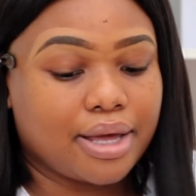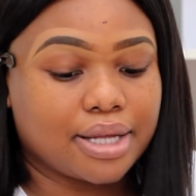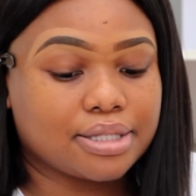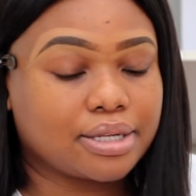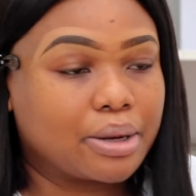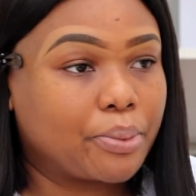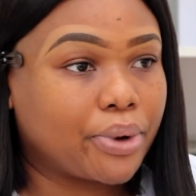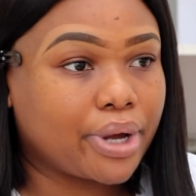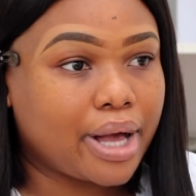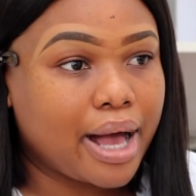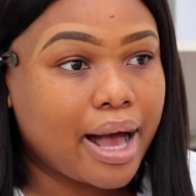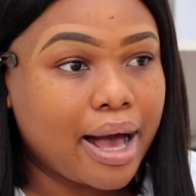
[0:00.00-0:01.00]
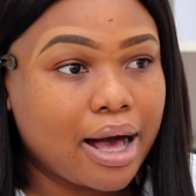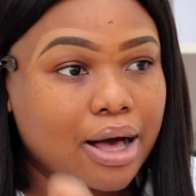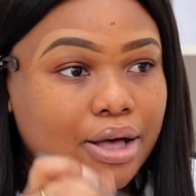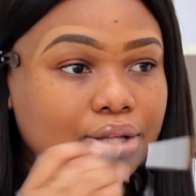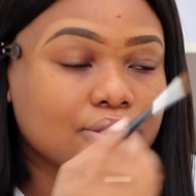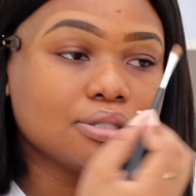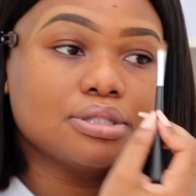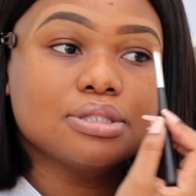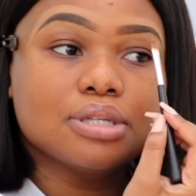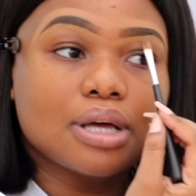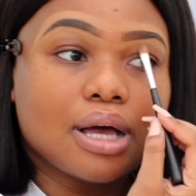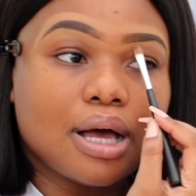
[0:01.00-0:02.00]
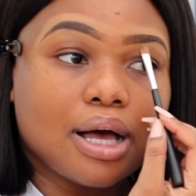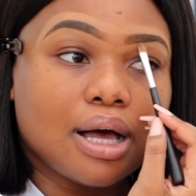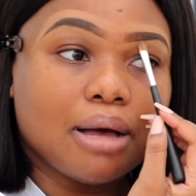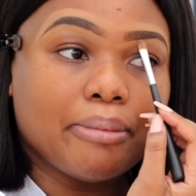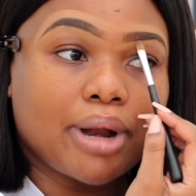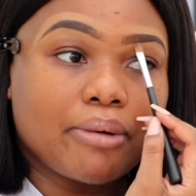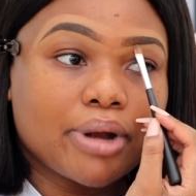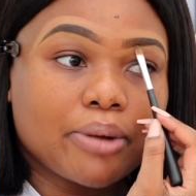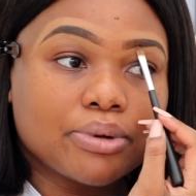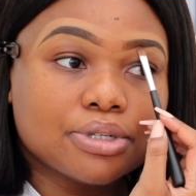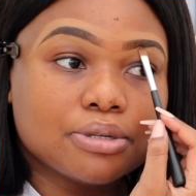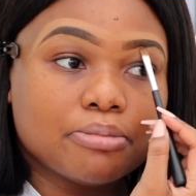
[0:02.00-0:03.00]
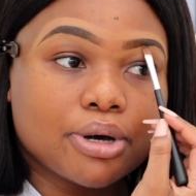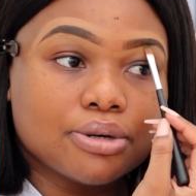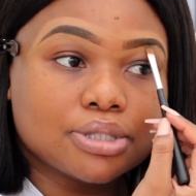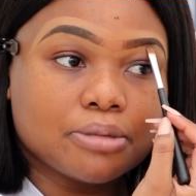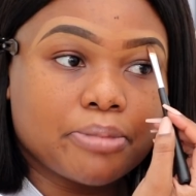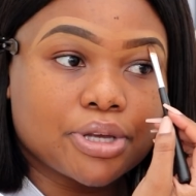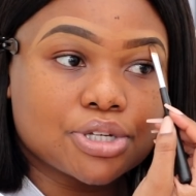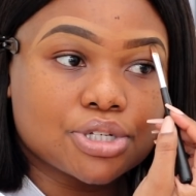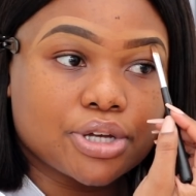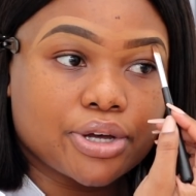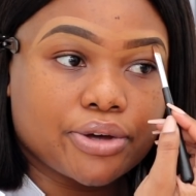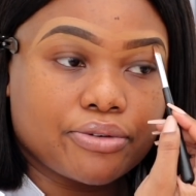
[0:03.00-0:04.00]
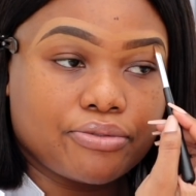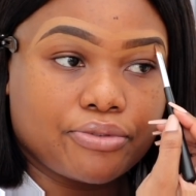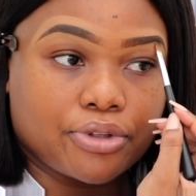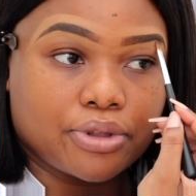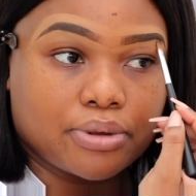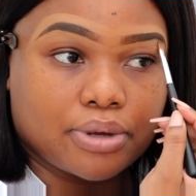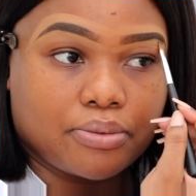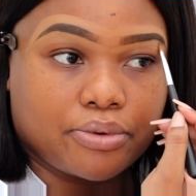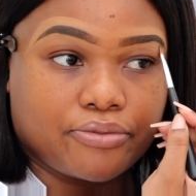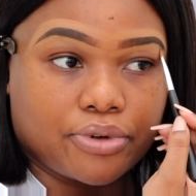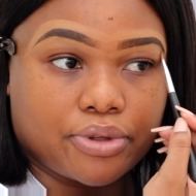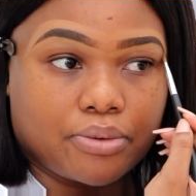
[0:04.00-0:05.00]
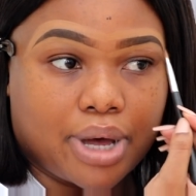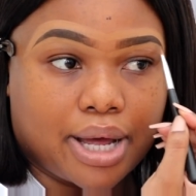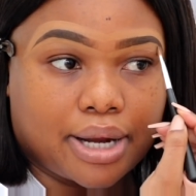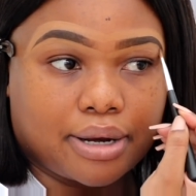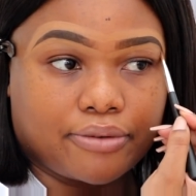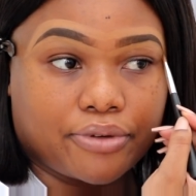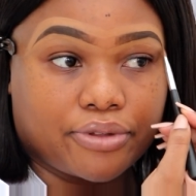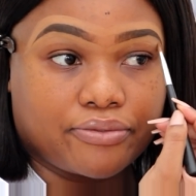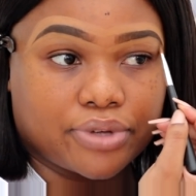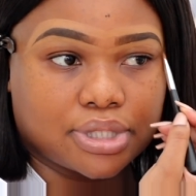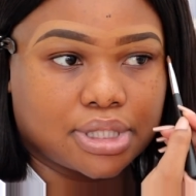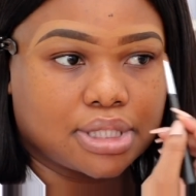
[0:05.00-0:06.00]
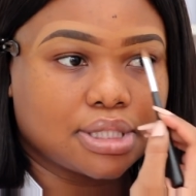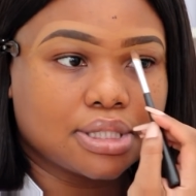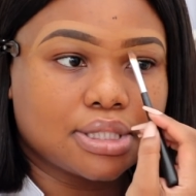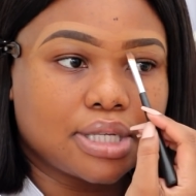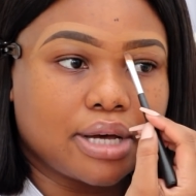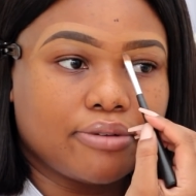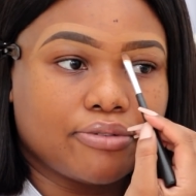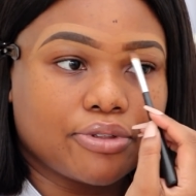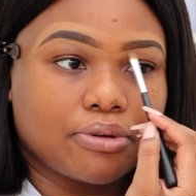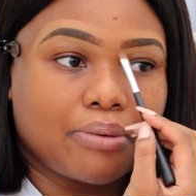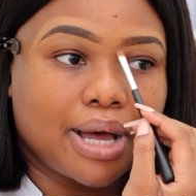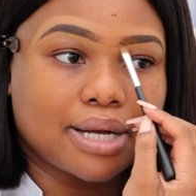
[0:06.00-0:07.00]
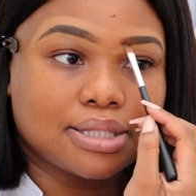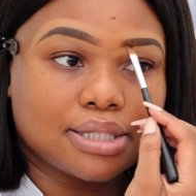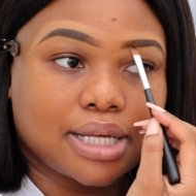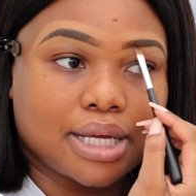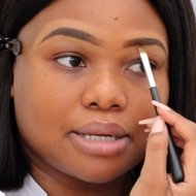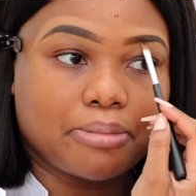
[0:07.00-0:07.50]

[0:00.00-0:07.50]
it didn't work out, and I really wanted to post a picture for the wine, for the visits and stuff, for the wine stage,